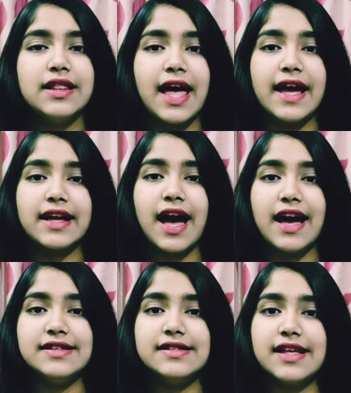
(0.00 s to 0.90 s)
Like
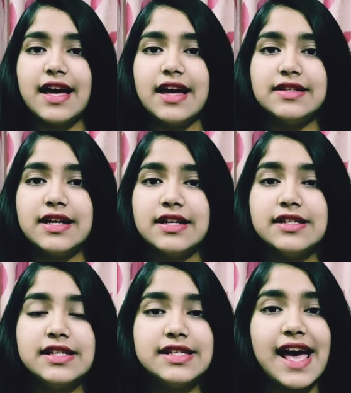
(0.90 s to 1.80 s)
I said,
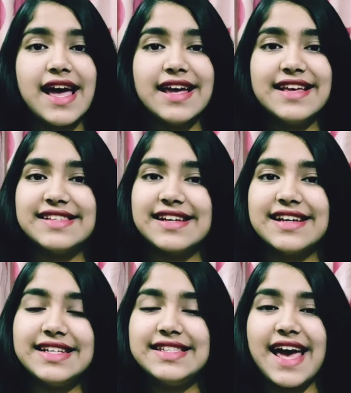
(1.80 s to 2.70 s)
today is a
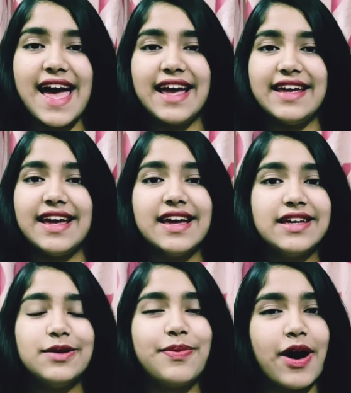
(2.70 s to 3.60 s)
good day
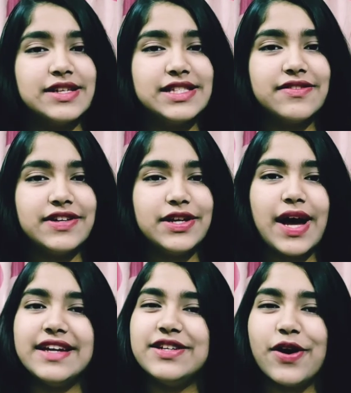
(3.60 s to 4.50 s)
you pause the video
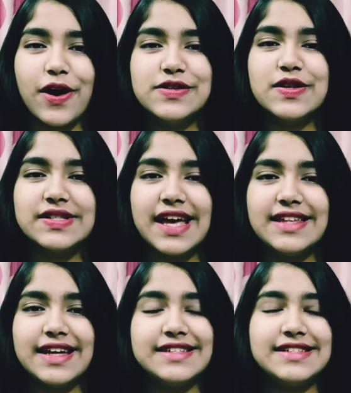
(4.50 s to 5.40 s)
and you also
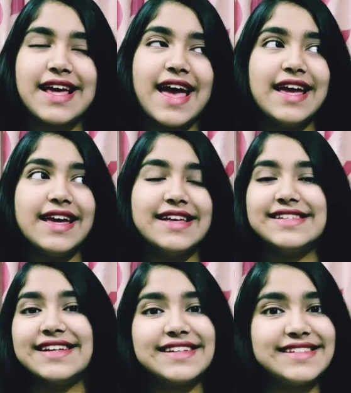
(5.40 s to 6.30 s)
say that today
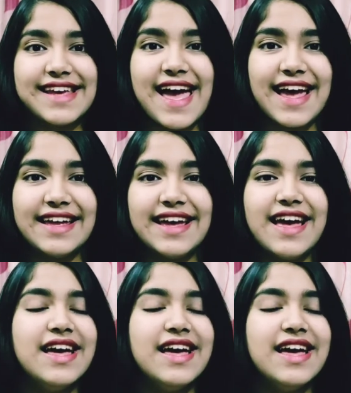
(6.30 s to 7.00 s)
is a good day.